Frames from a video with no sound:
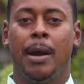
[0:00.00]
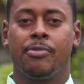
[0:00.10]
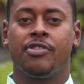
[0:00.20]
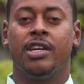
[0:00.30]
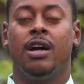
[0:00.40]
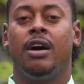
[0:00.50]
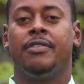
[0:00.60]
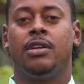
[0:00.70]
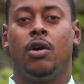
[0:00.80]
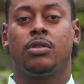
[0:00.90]
memory
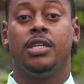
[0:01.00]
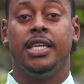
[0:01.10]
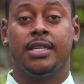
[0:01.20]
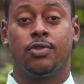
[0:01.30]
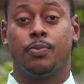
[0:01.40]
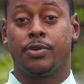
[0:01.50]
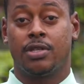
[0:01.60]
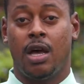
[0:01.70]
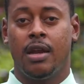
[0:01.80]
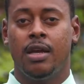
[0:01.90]
of Dr. Yesu
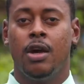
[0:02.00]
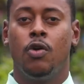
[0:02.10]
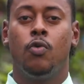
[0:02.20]
Persaud,